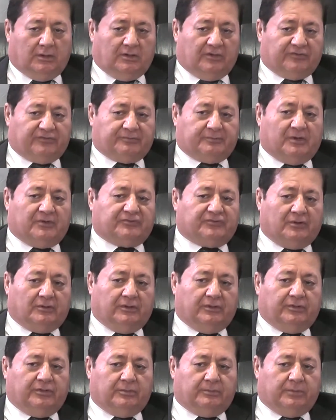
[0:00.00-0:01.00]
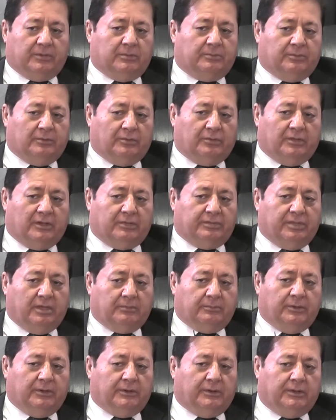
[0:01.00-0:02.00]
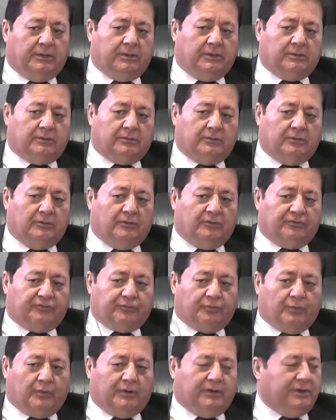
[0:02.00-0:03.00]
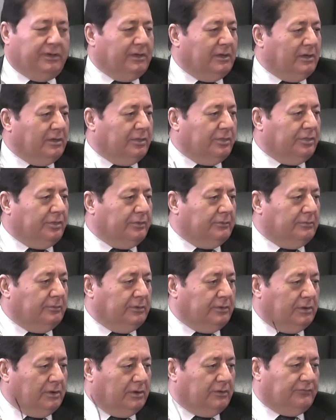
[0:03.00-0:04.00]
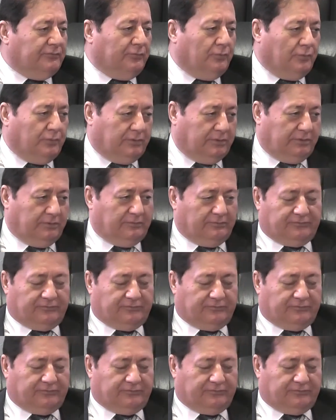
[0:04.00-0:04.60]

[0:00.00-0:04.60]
Especially the people that they've been here 20 and 30 and 40 years.